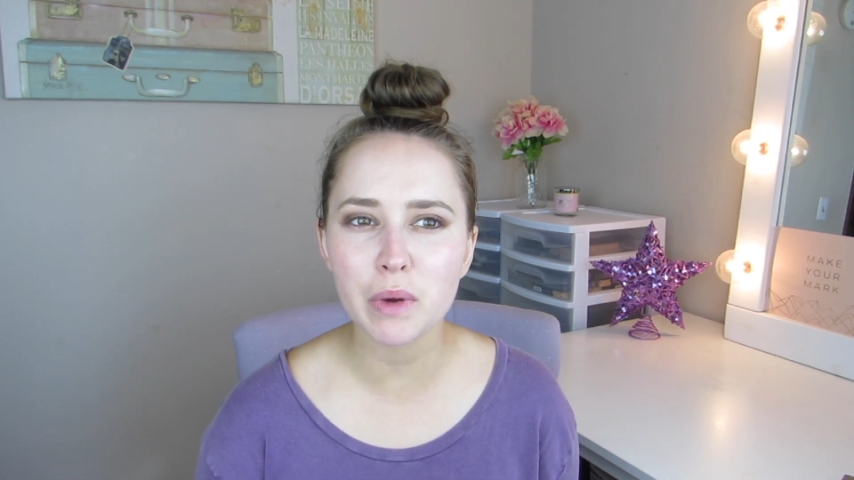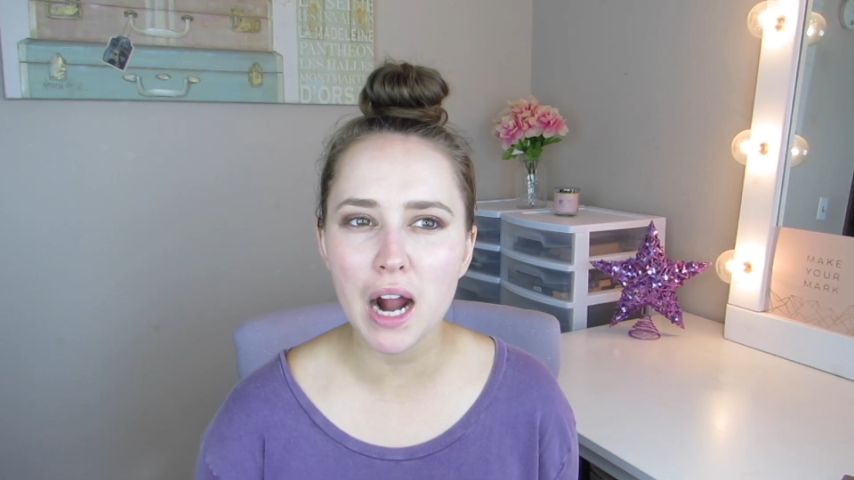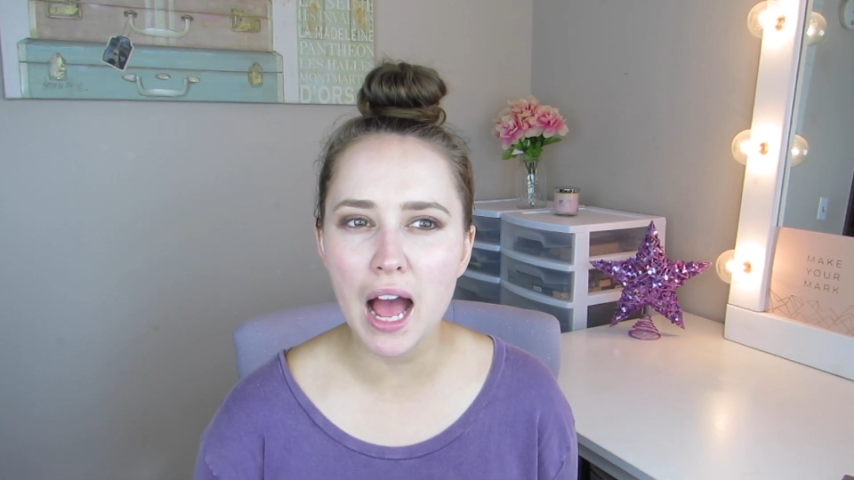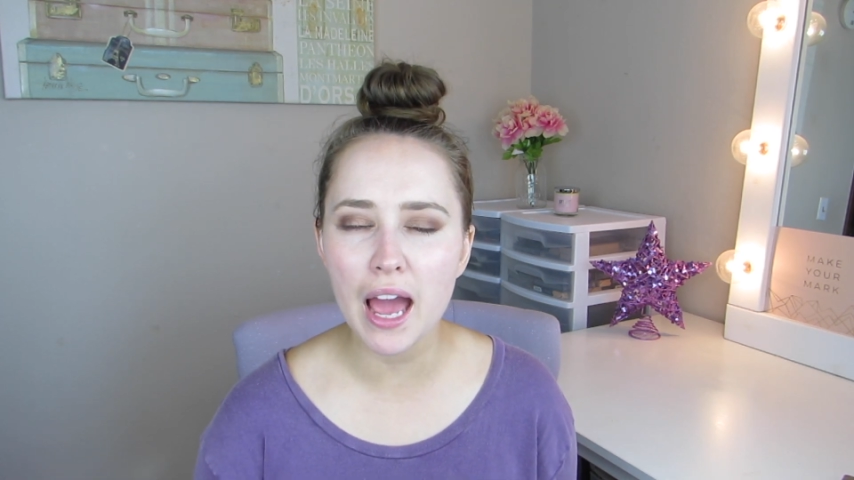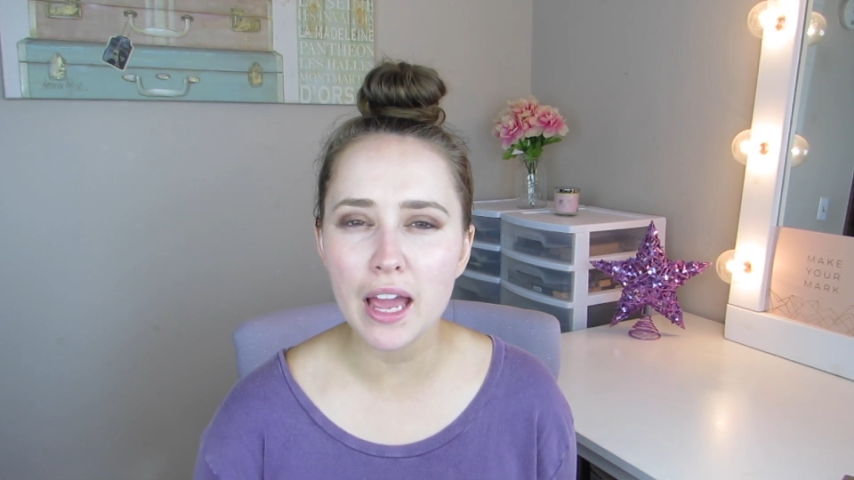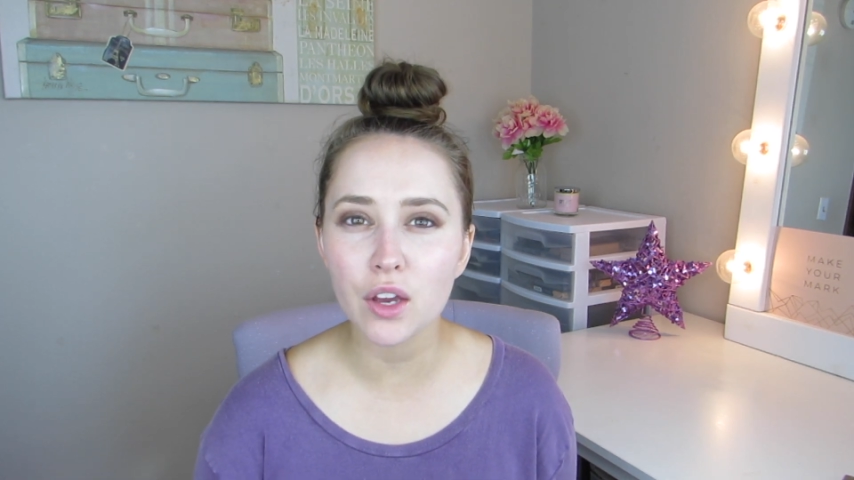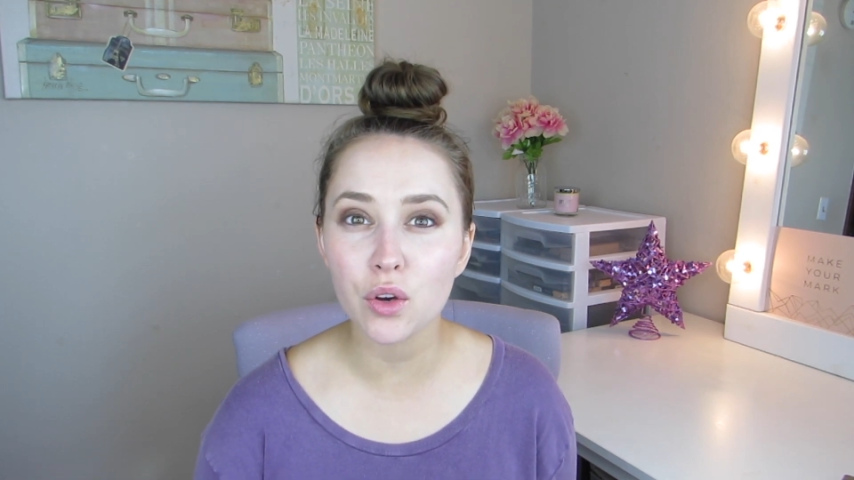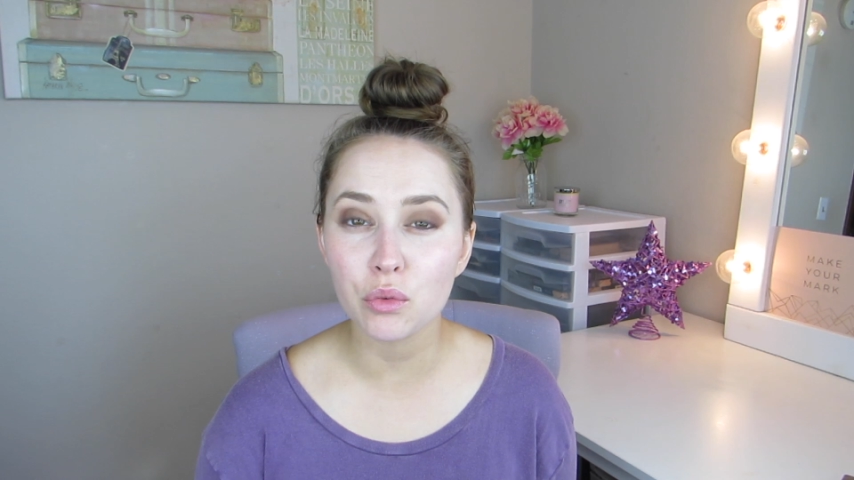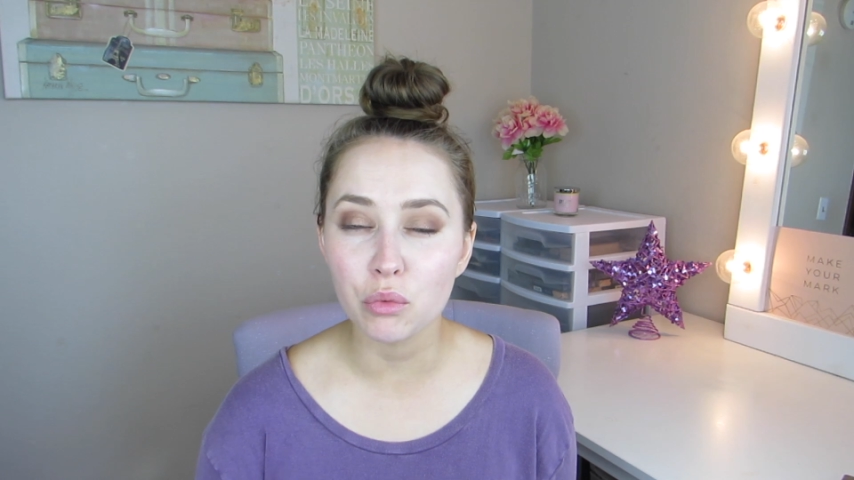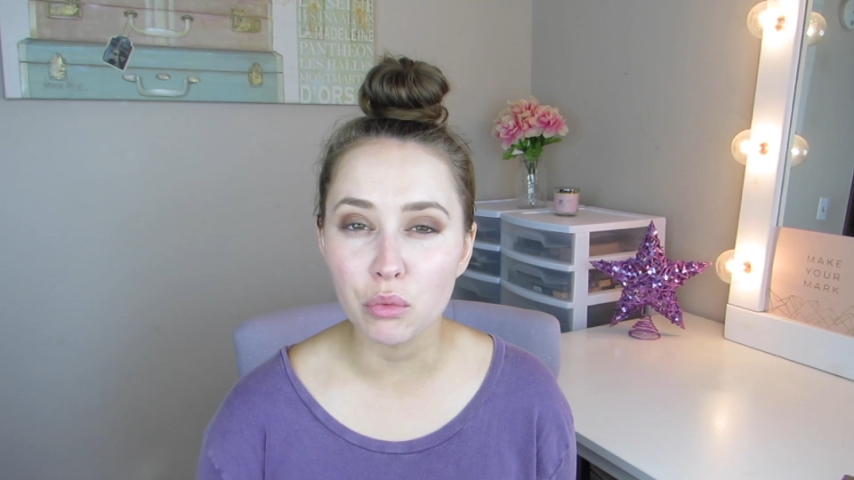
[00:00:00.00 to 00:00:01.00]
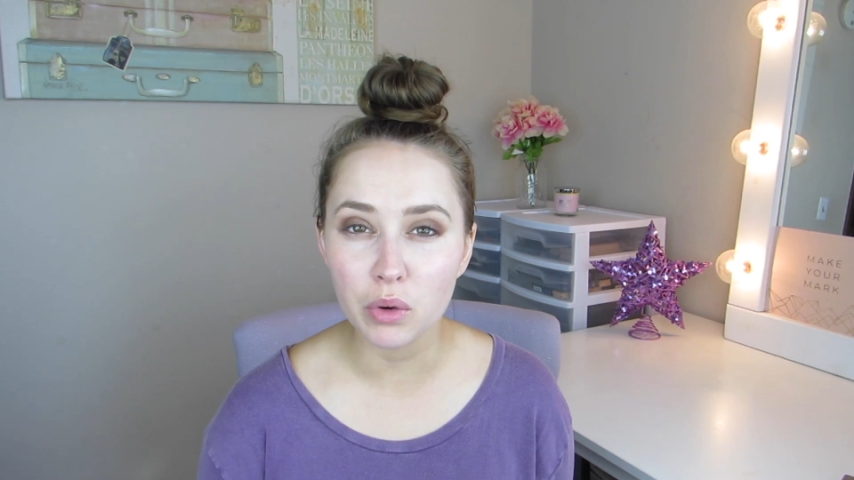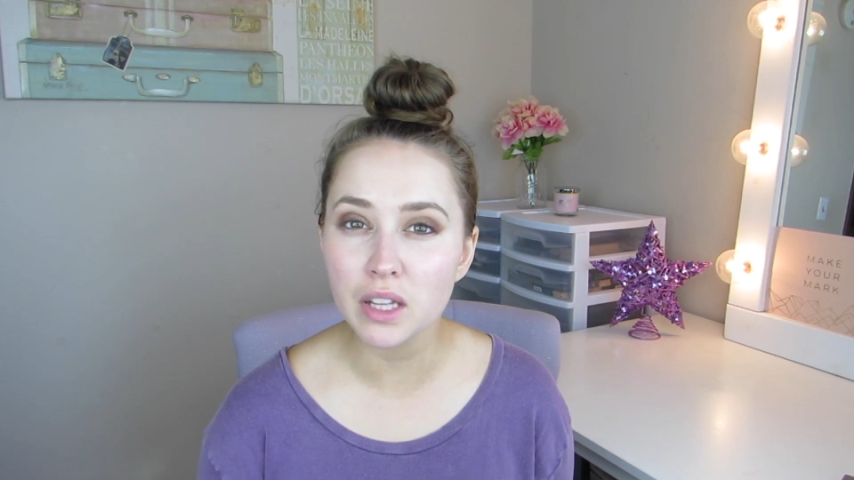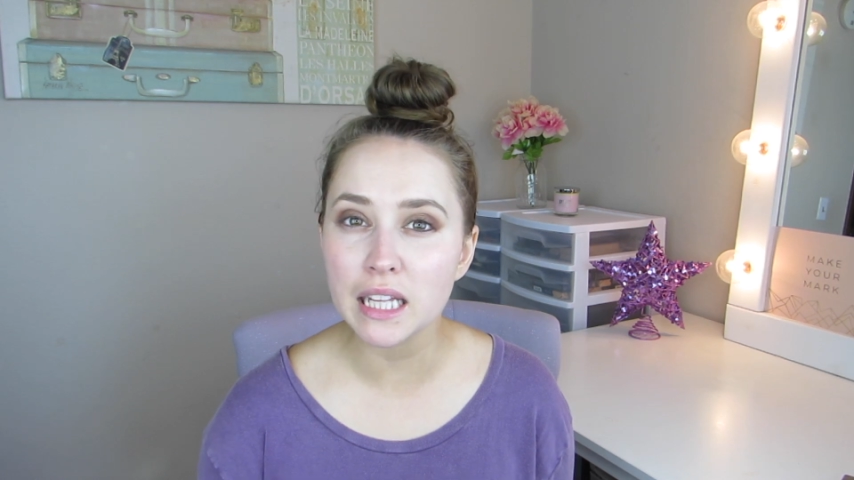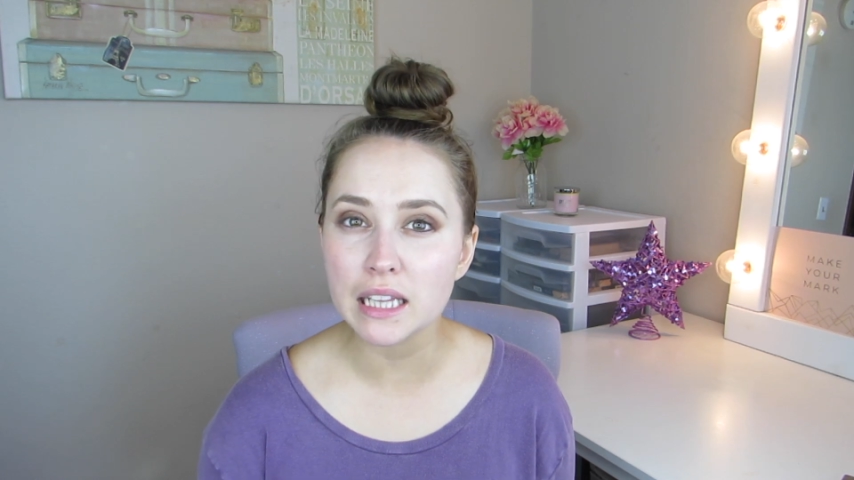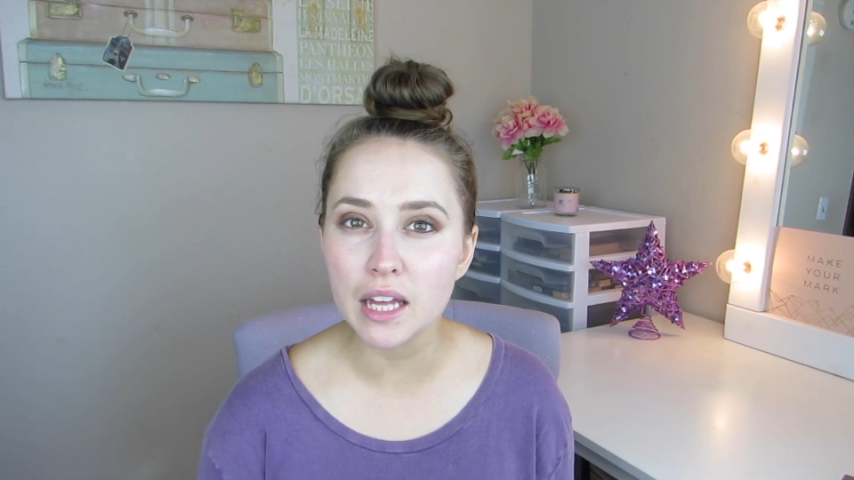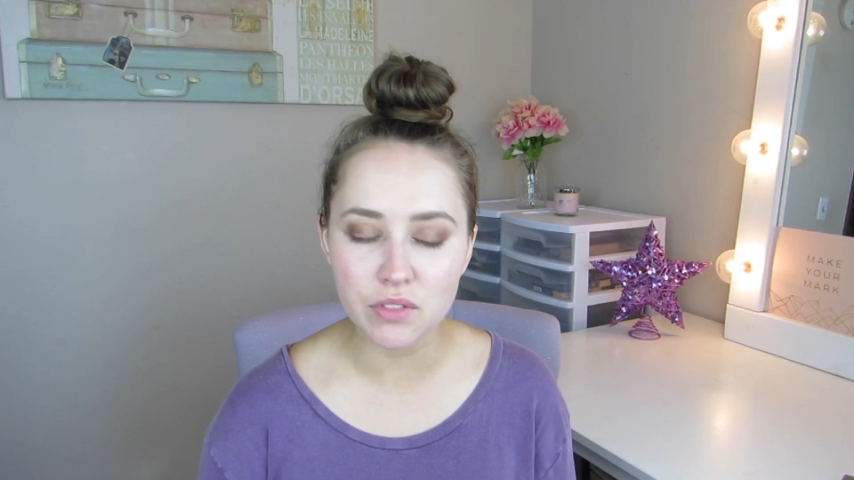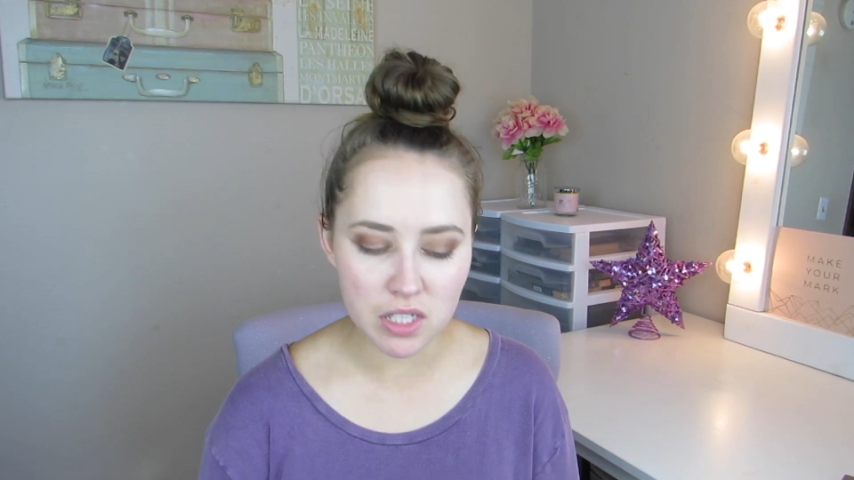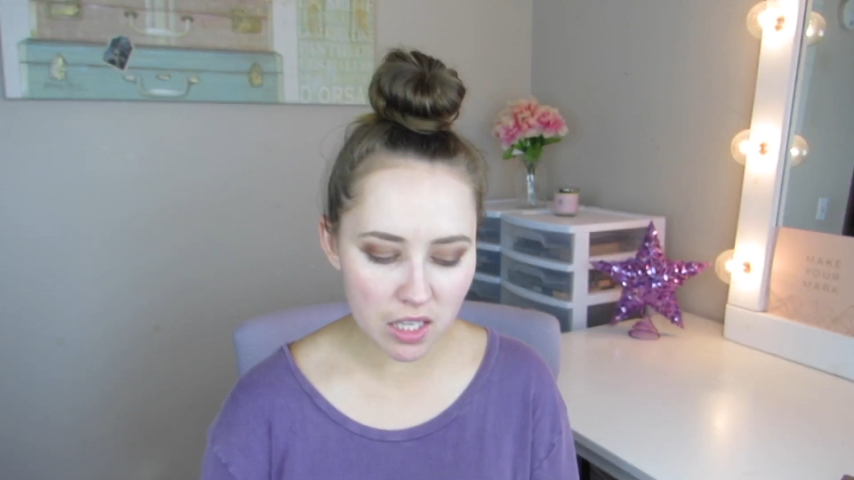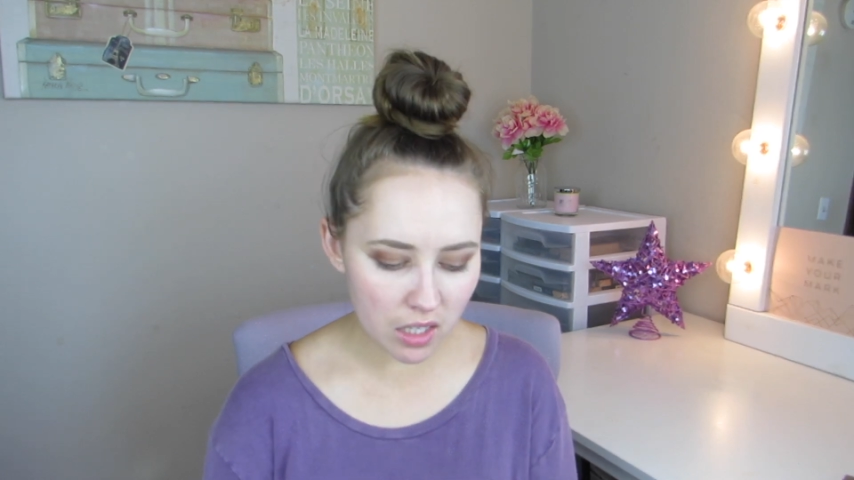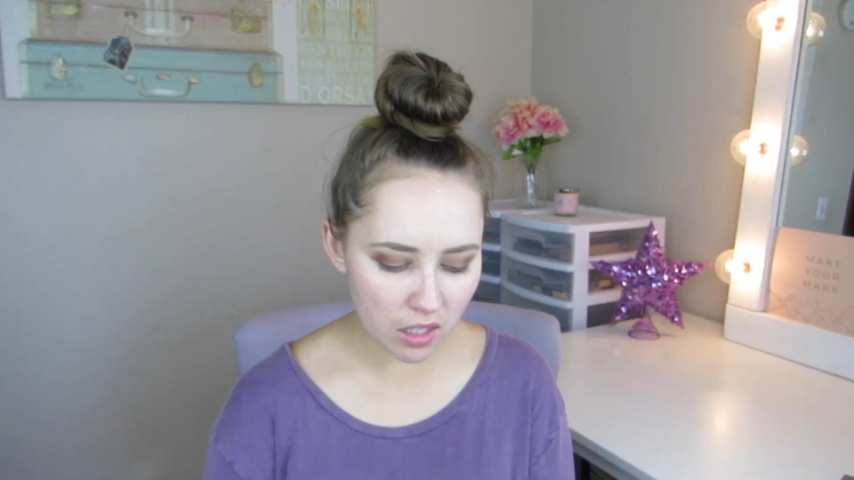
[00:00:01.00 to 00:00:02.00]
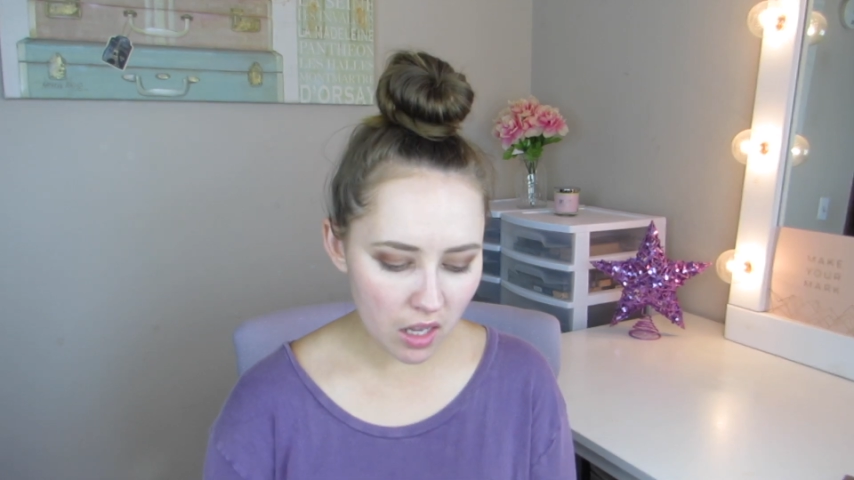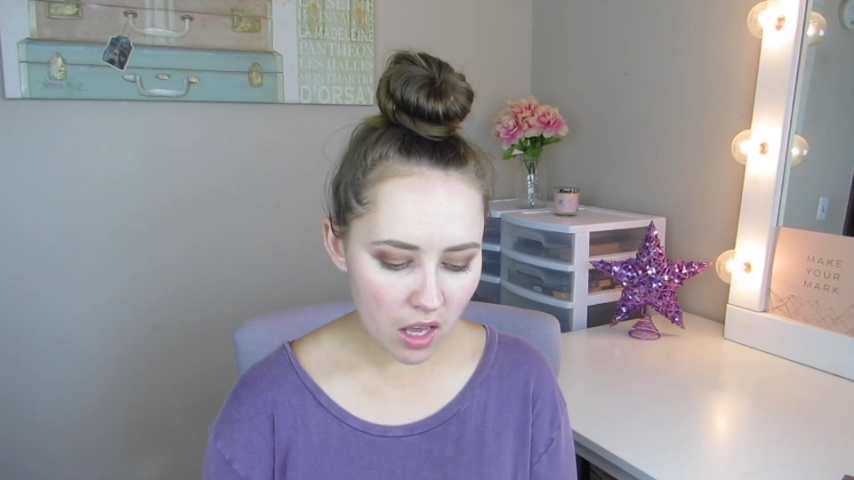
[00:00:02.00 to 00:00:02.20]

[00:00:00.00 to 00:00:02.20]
but I really loved it.